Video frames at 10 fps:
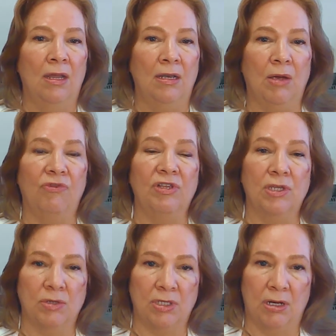Now, if this
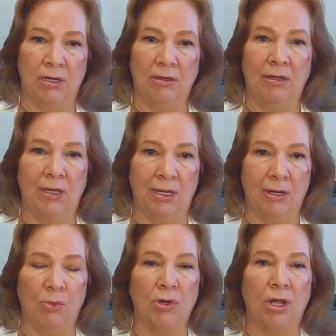goes on again,
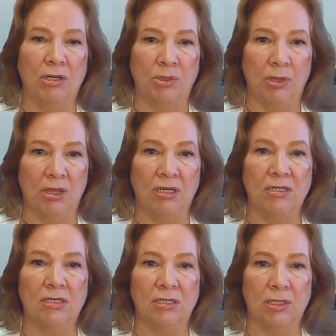and we're not doing
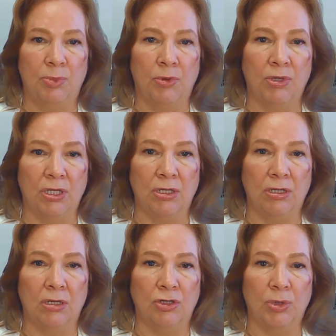things to support
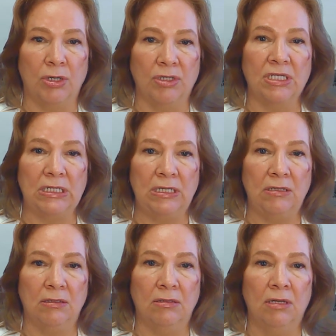the adrenals to
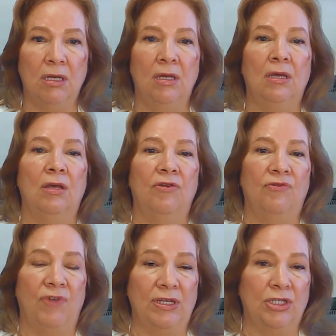heal,
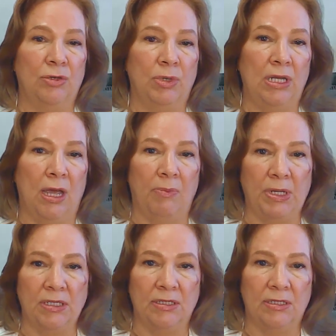phase 3
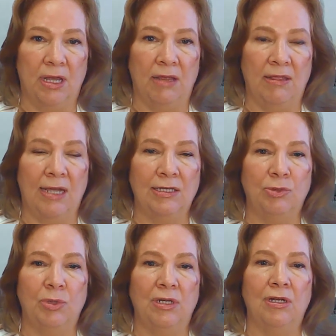happens, and
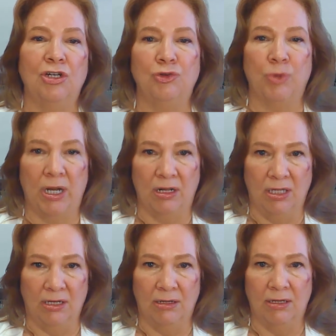that's when
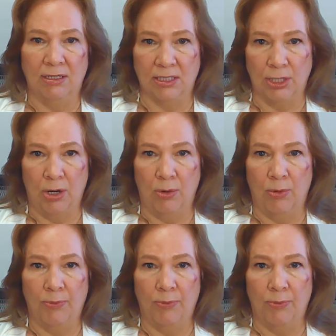adrenaline is low.